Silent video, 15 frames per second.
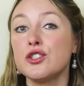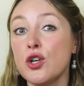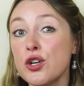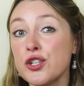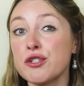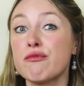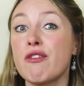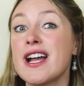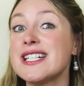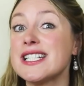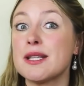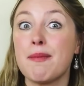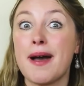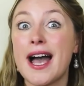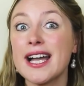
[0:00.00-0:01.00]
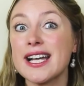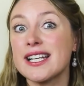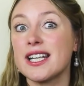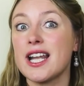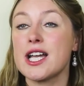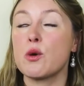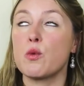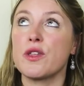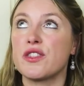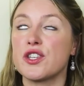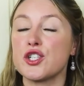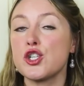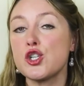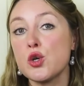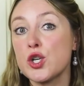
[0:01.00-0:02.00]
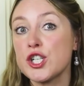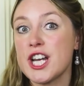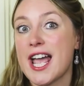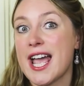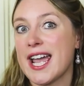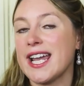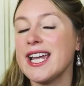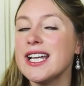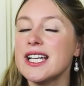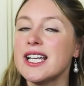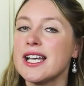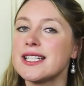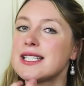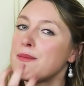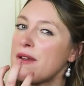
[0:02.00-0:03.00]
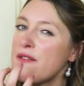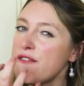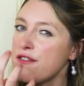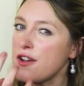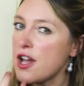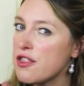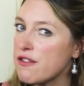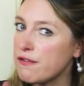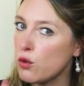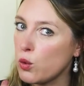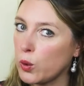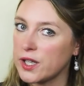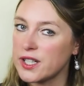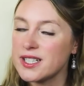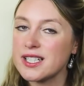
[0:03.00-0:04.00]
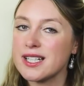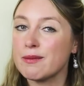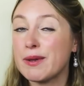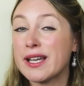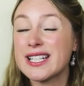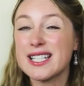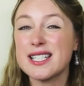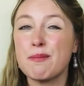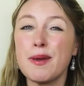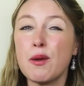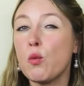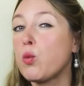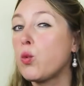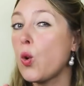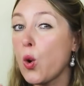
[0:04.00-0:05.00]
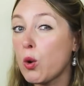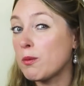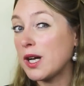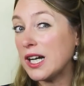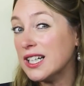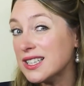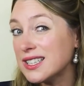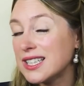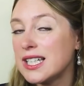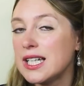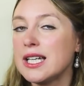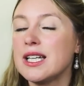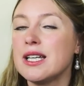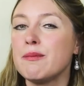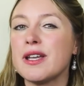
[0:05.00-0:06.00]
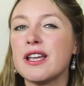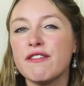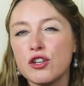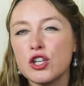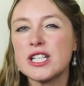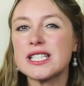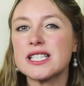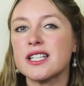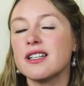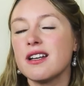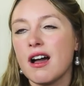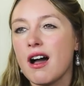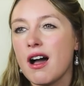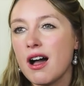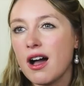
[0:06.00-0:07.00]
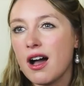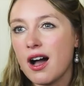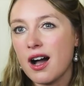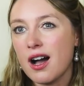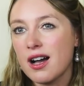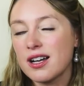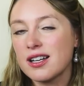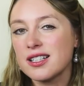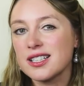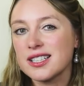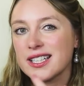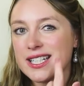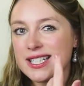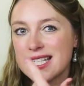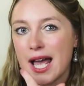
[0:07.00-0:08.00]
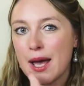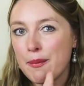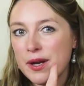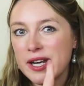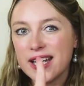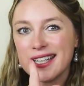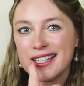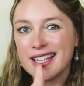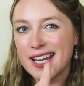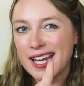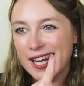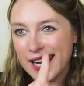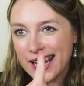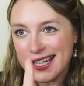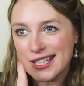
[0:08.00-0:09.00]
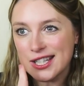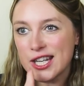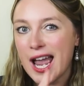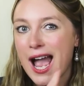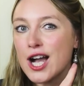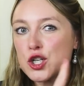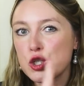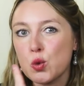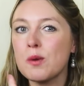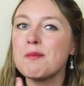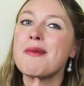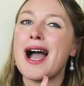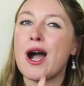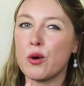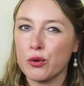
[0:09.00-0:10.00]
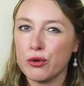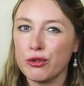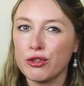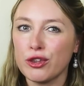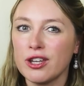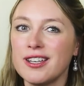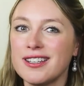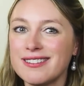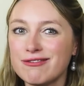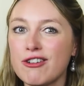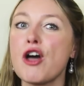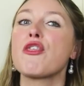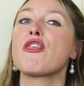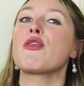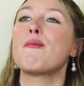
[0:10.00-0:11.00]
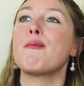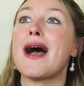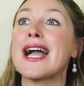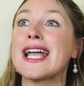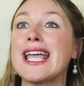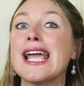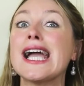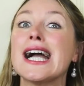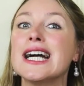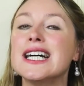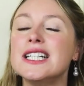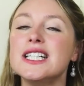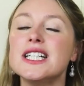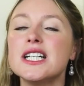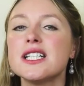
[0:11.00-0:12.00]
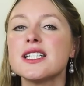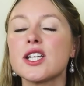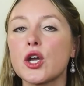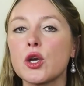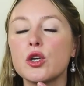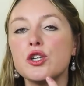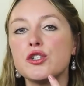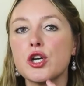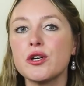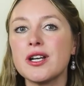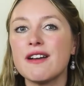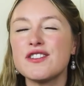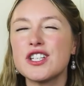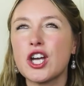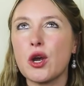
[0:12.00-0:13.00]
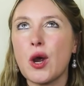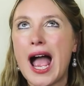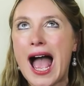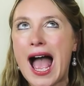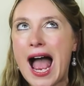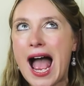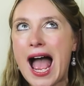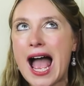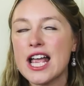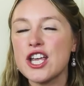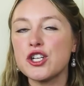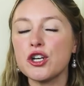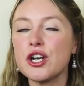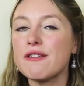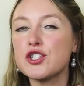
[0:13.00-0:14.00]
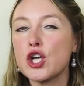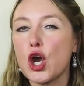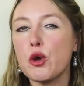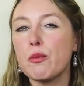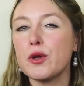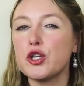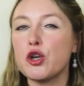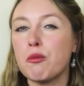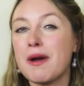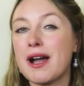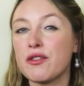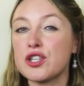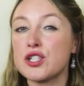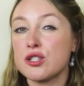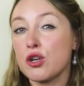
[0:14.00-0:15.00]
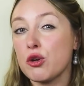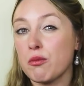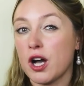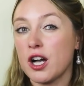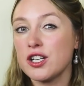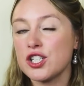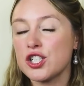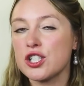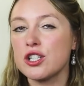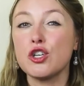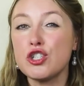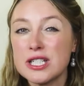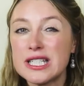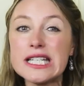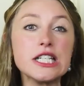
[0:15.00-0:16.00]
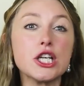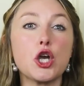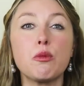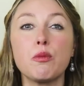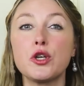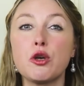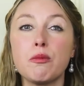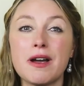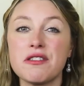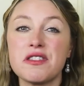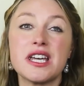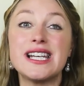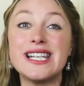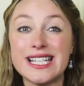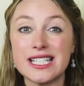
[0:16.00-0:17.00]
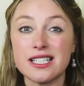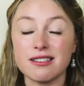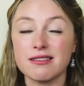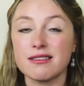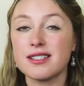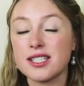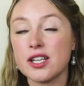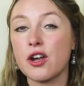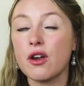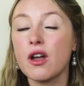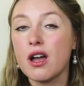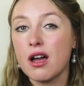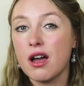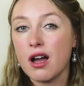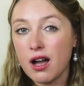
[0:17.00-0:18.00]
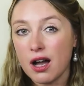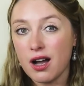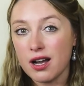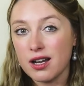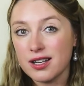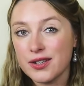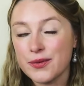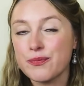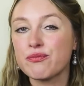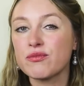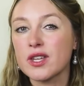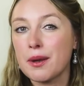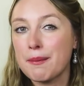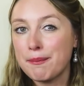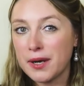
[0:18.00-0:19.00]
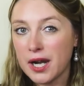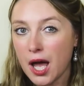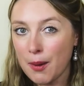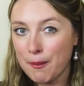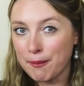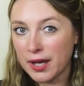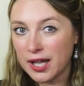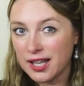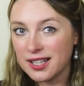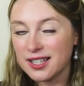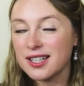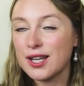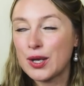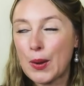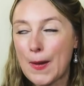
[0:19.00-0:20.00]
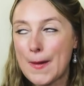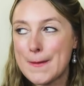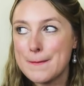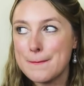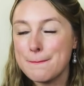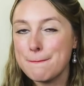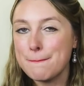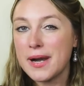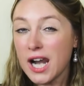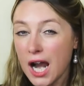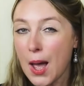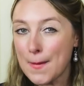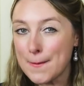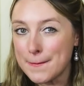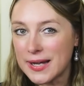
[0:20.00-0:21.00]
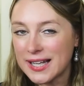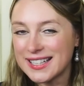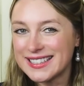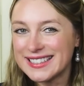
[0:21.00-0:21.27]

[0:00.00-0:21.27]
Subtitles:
not right at the back like with the short A. It's a bit further forward because it's a bit warmer, but if you listen, it's happening in the actual mouth rather than back here. So you don't have to open your mouth so much, you just need to open your mouth a little. So, plum, plum.